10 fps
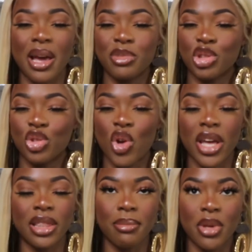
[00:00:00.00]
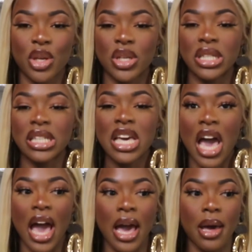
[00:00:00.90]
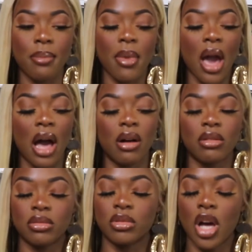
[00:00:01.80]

I'm just not in the mood. I'll